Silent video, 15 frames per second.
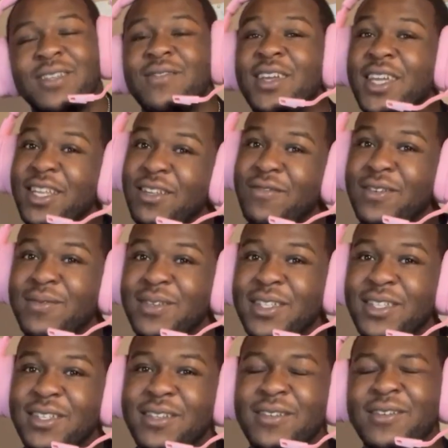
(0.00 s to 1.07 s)
Anything you want me
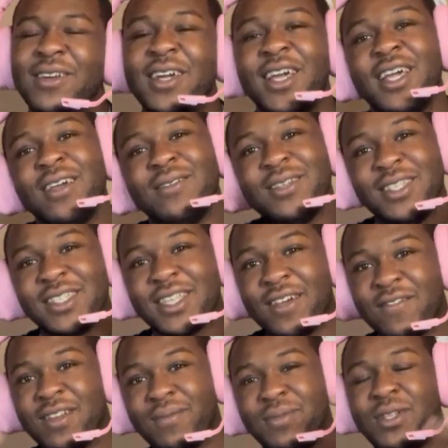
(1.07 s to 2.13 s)
to do, please
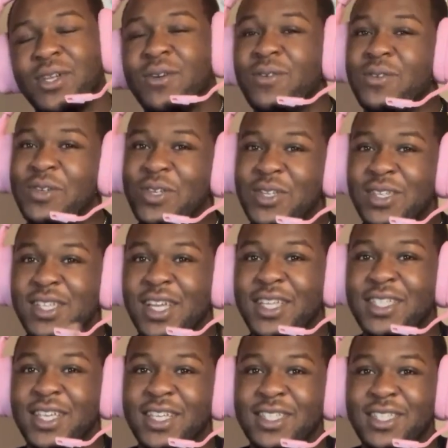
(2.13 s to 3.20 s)
comment down below. I want to hear what you
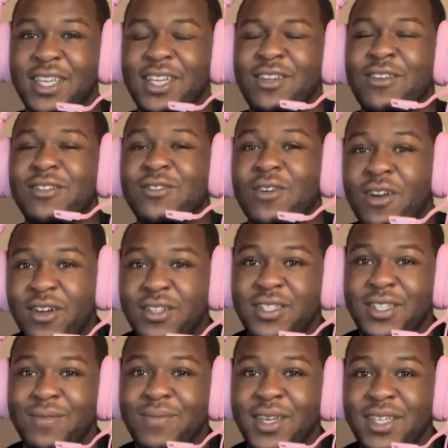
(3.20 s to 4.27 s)
guys got to say. You guys are
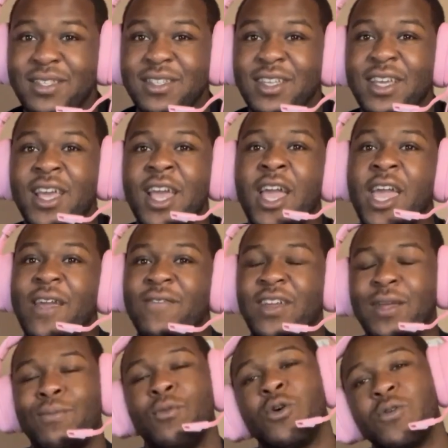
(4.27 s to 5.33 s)
awesome, amazing. And any
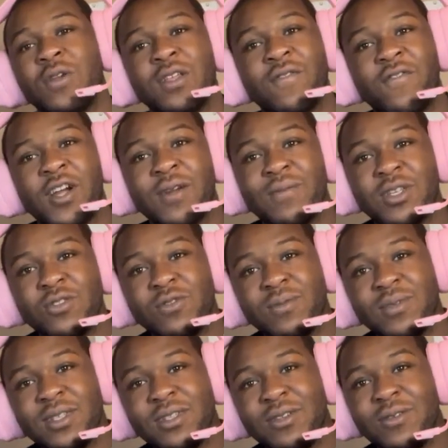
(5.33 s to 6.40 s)
more Ring of Fire matches you want
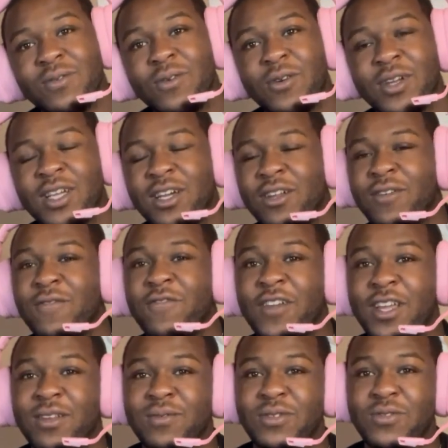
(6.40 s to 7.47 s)
me to do, or any other
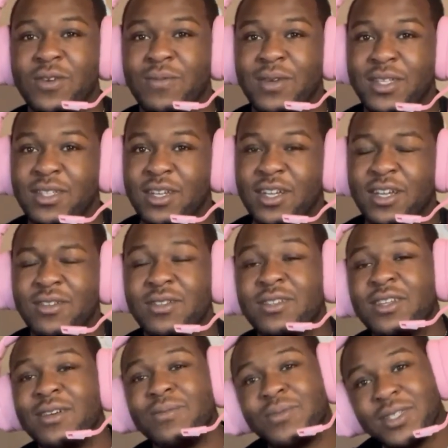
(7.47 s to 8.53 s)
fandoms you want me to check out and
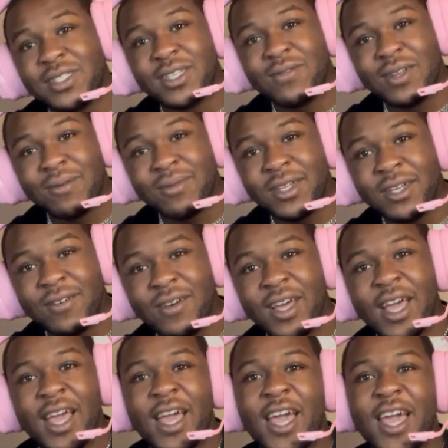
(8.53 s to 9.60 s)
stuff, please comment down below.
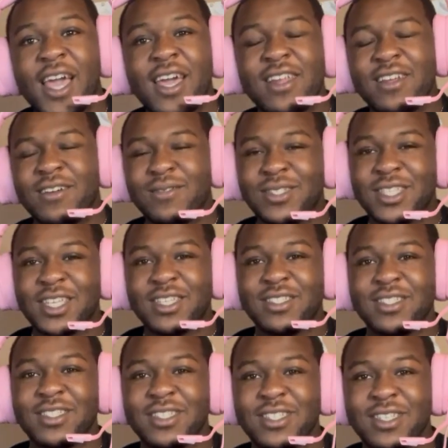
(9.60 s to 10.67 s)
And I'll see
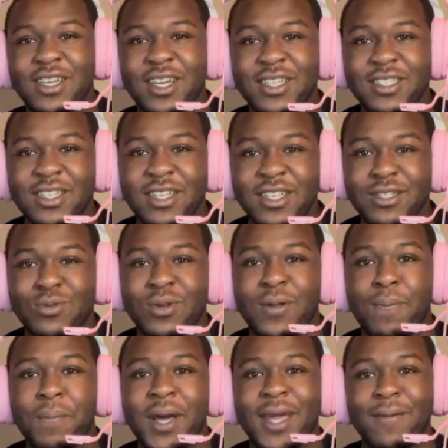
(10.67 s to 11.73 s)
you guys on the next one.
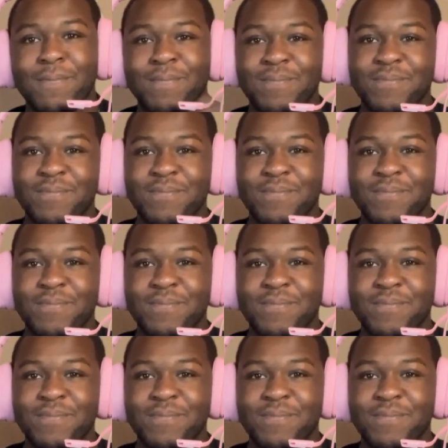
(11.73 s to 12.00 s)
Bye.